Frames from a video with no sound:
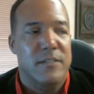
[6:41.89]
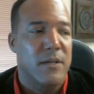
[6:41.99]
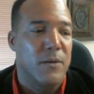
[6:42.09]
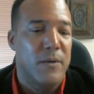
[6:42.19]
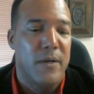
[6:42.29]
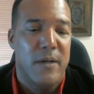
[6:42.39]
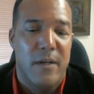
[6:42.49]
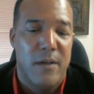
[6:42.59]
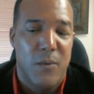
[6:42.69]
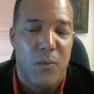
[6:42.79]
So
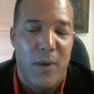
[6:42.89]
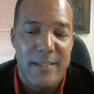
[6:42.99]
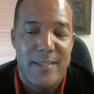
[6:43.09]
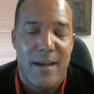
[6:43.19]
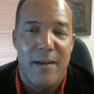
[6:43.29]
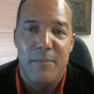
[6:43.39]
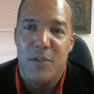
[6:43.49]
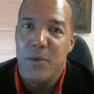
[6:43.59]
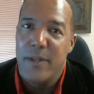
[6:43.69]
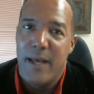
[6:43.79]
when I saw him
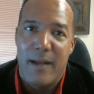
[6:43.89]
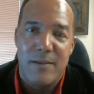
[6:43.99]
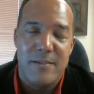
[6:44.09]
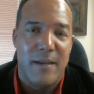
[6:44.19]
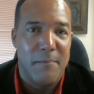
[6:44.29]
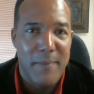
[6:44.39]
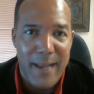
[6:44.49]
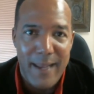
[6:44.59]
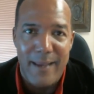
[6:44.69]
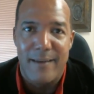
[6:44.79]
doing that, I was like,
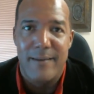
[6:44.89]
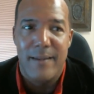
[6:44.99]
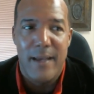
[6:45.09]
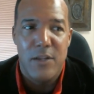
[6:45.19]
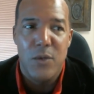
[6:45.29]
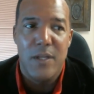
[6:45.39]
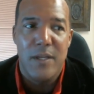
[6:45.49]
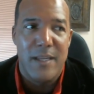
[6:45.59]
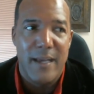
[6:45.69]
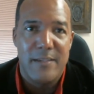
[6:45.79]
man, yeah, you
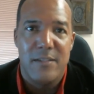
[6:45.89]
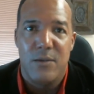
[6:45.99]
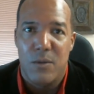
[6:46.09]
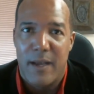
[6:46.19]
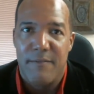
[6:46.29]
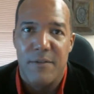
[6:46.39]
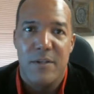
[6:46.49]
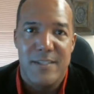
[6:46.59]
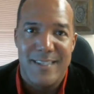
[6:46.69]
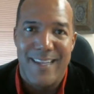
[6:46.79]
can guess through life. You
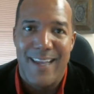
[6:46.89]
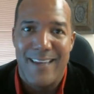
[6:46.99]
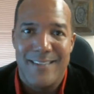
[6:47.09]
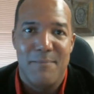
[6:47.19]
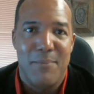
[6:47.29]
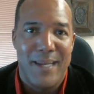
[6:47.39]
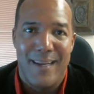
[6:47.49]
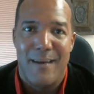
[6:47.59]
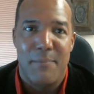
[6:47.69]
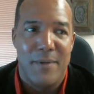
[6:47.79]
can just guess and pick
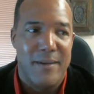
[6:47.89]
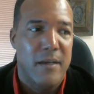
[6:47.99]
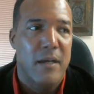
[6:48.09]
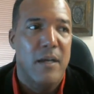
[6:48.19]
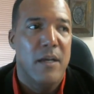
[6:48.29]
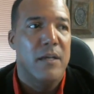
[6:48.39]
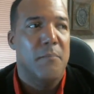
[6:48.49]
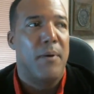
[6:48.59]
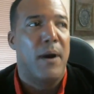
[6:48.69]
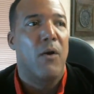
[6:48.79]
it up and
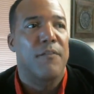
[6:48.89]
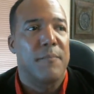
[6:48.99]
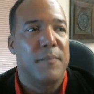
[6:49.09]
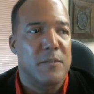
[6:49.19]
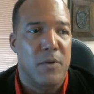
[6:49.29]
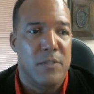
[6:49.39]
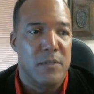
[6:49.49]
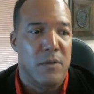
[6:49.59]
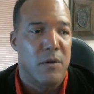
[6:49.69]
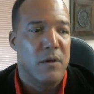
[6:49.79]
borrow from this
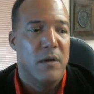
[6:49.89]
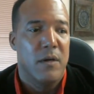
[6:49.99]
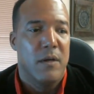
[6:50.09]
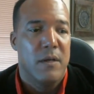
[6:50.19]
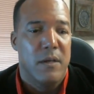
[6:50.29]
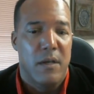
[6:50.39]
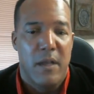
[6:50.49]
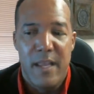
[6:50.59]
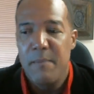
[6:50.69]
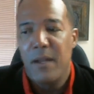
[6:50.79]
person or
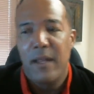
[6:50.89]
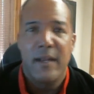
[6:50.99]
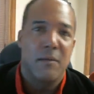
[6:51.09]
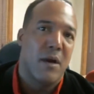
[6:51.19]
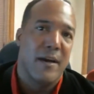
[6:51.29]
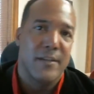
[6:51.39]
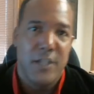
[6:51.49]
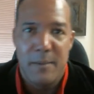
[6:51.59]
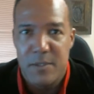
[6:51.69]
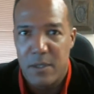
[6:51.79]
emulate LeBron
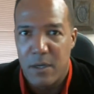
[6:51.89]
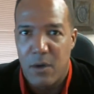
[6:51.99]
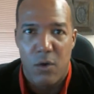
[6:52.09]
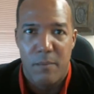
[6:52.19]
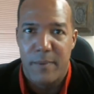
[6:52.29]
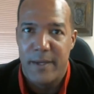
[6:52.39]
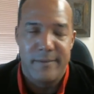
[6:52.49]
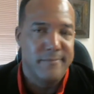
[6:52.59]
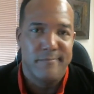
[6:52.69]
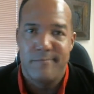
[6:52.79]
James on the court,
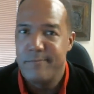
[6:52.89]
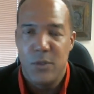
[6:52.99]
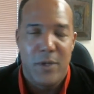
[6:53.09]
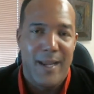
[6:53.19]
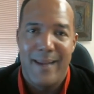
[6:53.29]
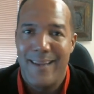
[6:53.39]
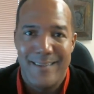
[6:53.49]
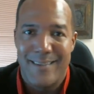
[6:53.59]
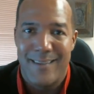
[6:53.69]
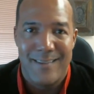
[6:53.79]
but you can't get
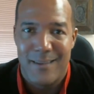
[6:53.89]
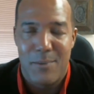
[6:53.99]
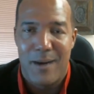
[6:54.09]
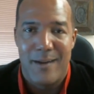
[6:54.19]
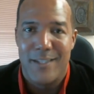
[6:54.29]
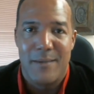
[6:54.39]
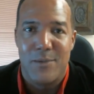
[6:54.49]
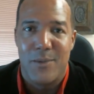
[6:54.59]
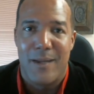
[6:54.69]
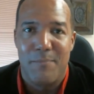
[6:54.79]
as good as LeBron
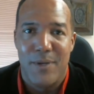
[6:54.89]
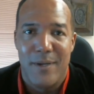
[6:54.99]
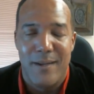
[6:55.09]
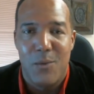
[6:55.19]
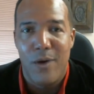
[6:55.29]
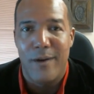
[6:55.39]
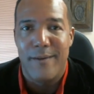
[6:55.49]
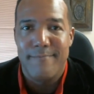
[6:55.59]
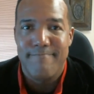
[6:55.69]
James without putting in the work.